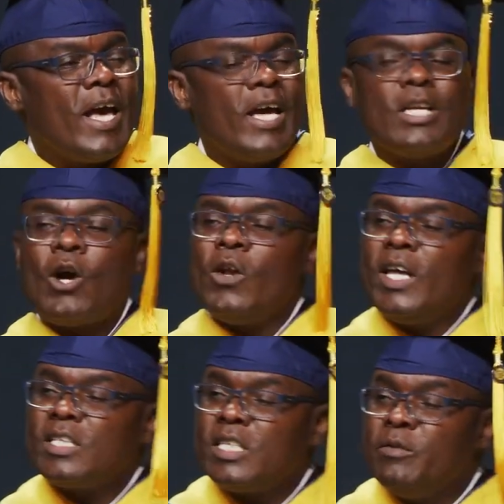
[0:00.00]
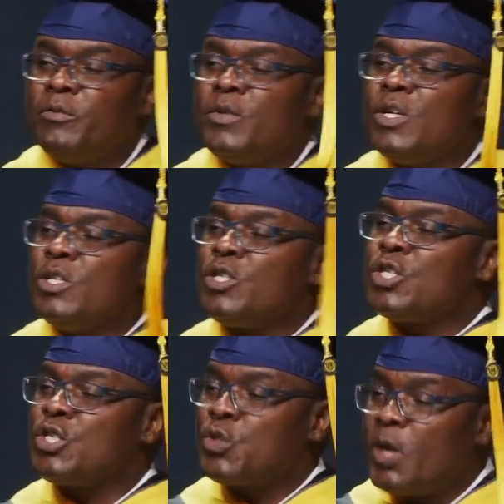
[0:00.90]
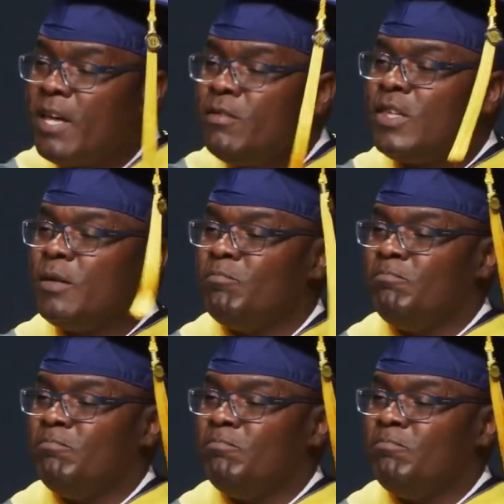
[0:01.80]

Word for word: and collective strength,